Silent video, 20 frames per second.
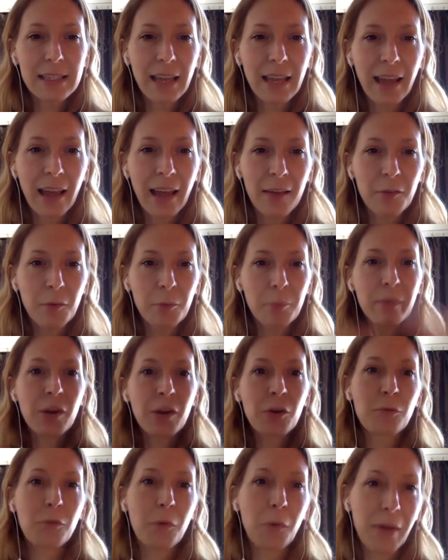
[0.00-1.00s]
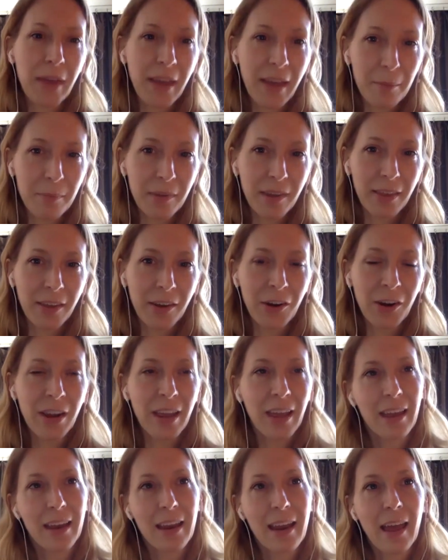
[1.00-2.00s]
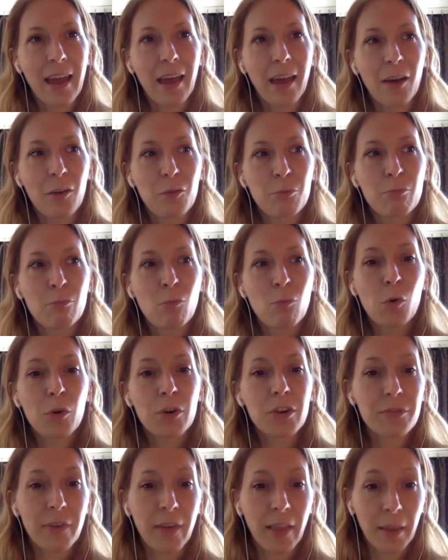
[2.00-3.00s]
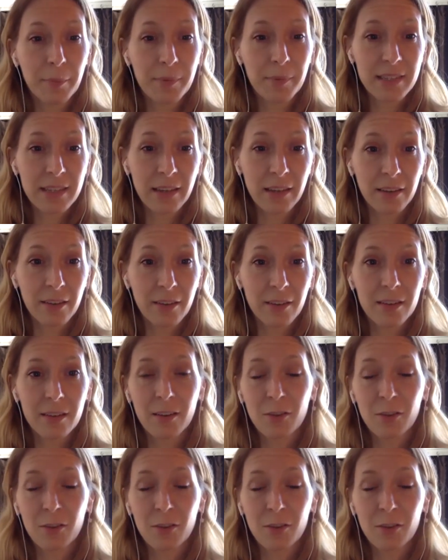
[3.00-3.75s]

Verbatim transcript: have a bigger vocabulary and have more developed skills